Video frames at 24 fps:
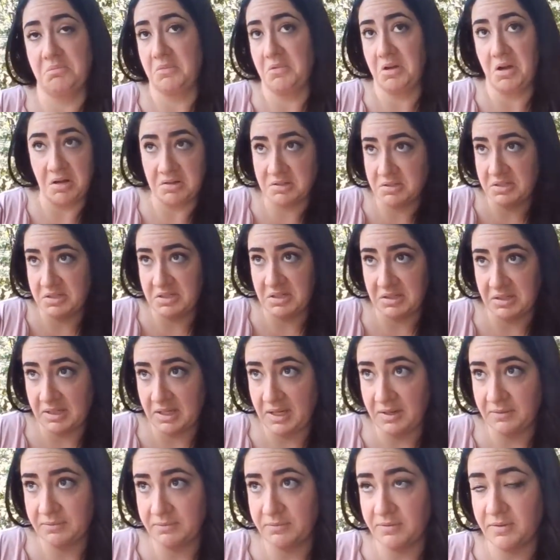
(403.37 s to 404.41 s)

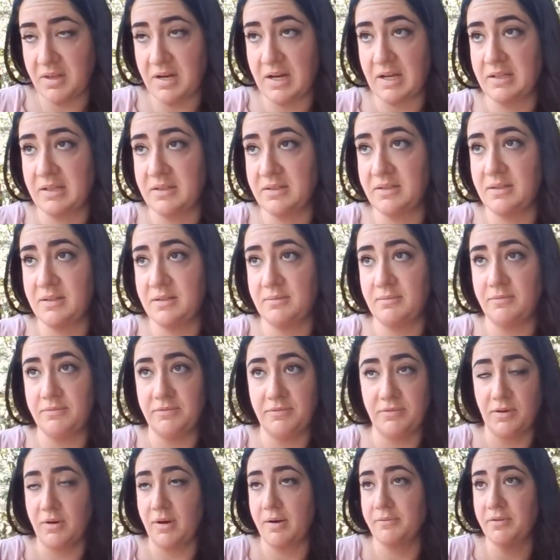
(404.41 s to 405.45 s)
constantly for the next
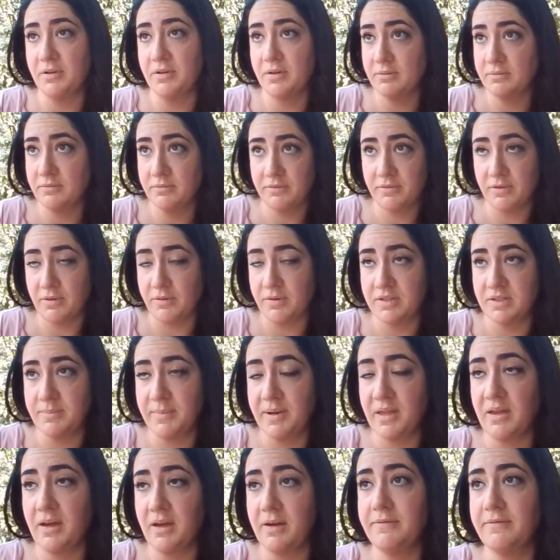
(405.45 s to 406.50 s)
forever for the rest of
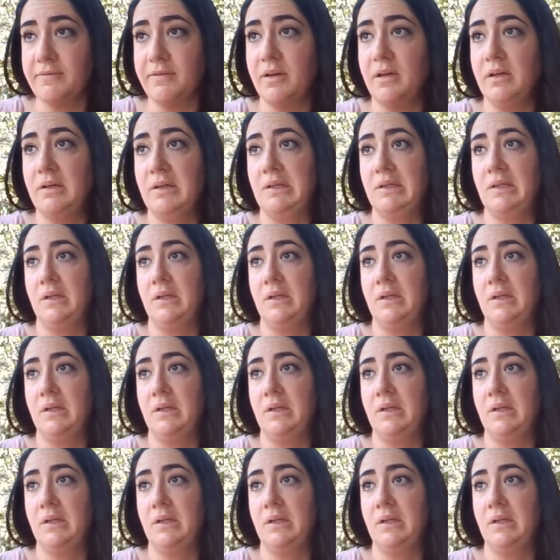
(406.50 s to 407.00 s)
my life.